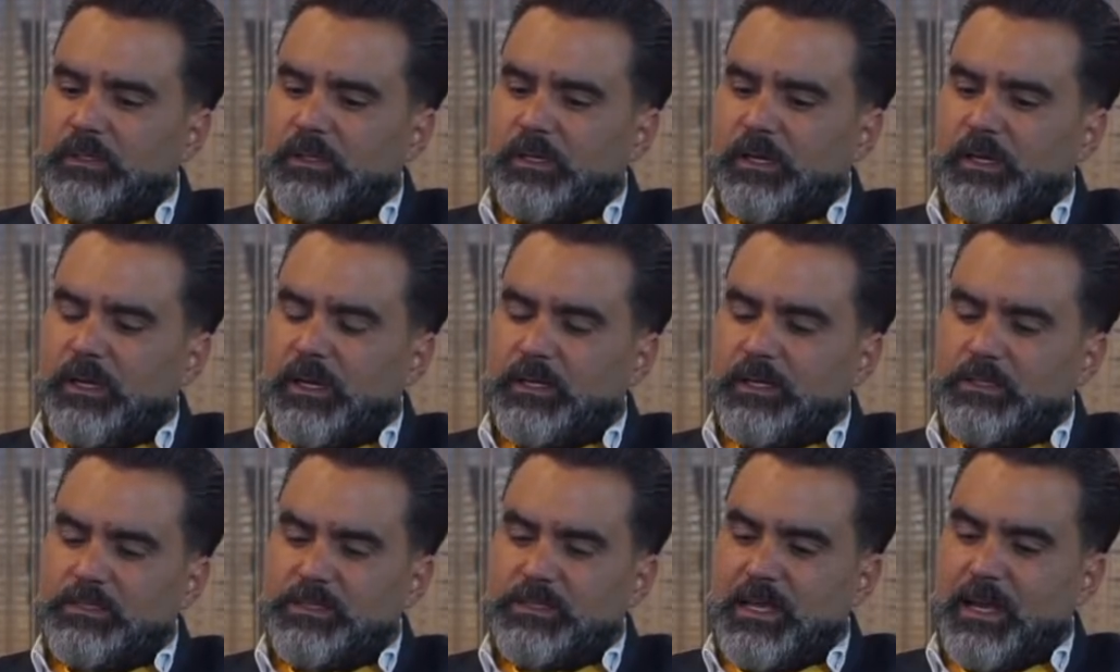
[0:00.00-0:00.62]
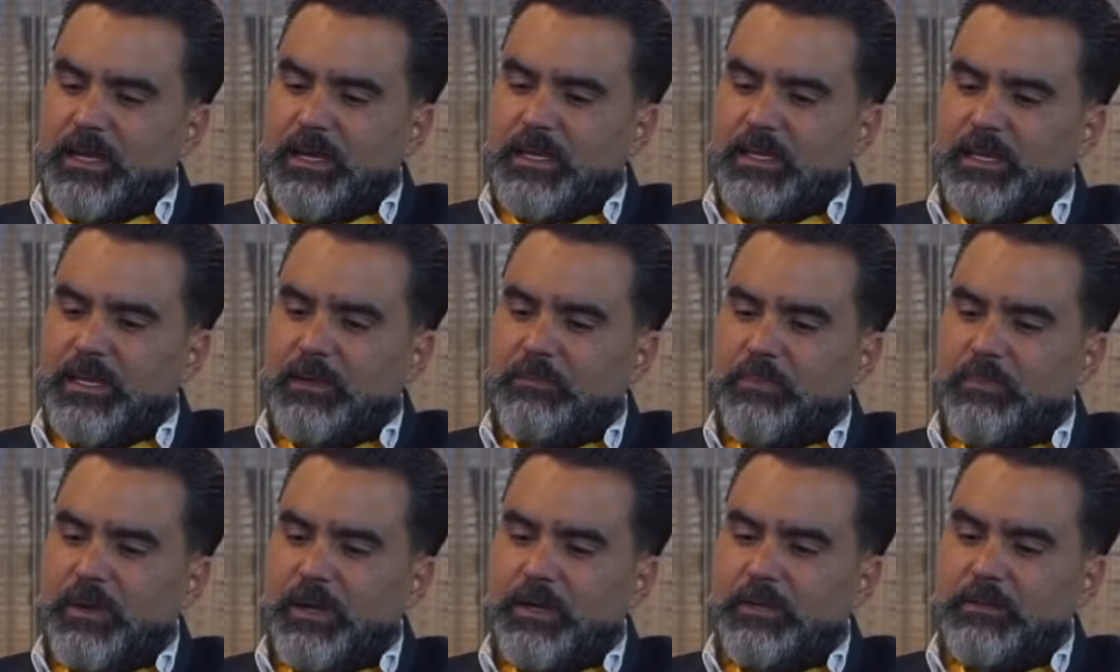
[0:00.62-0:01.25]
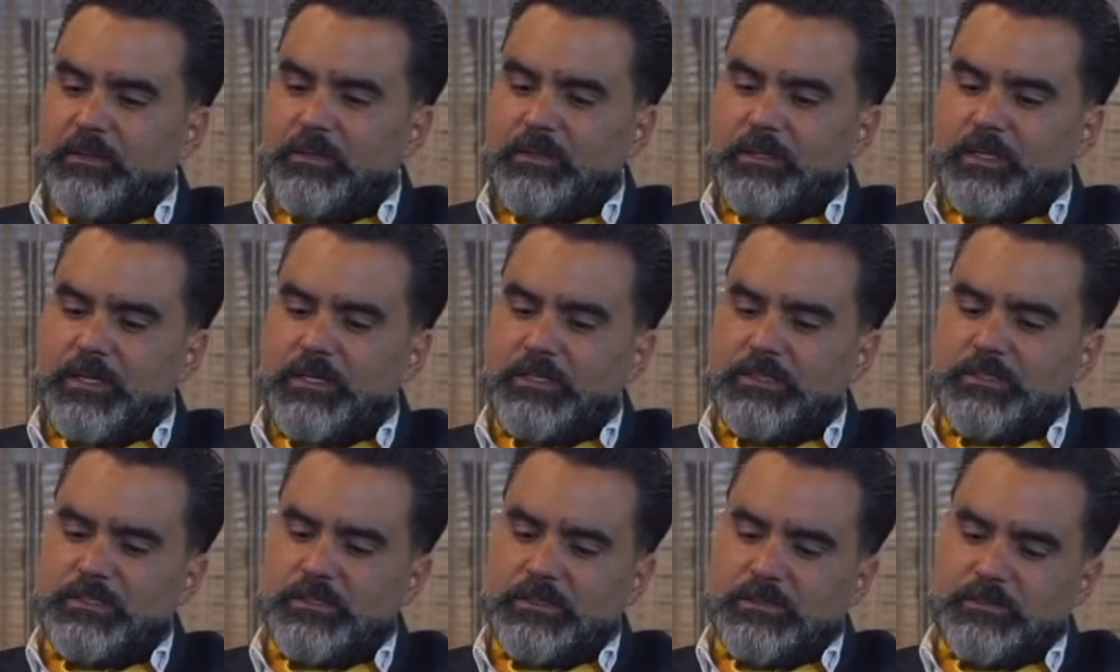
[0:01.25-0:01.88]
It's not going to get better than
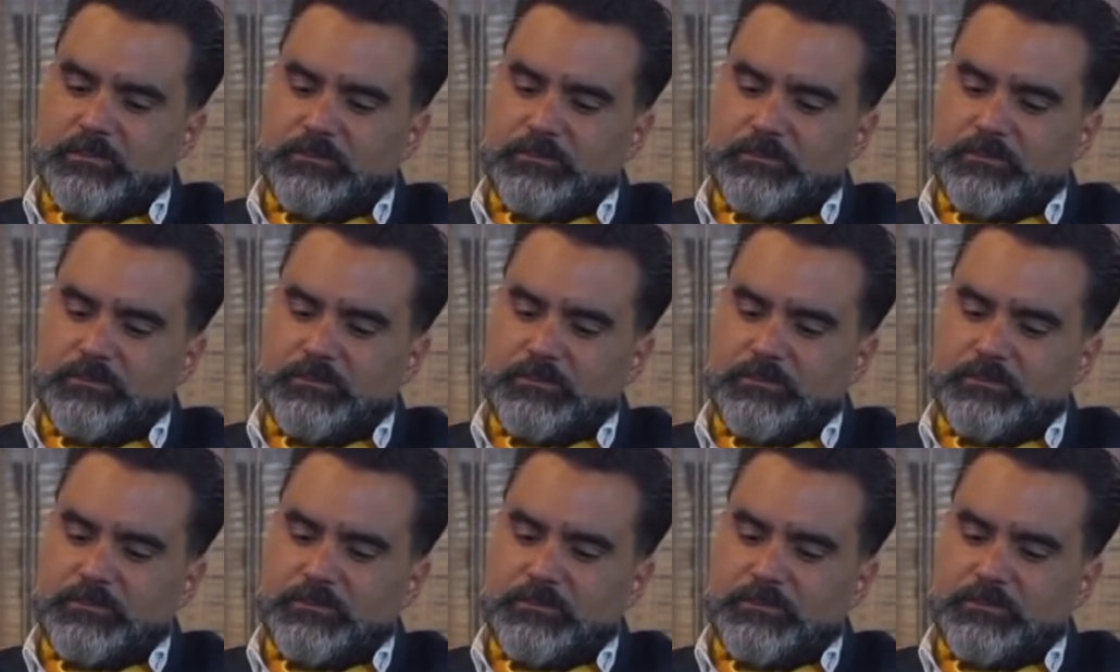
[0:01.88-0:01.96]
this.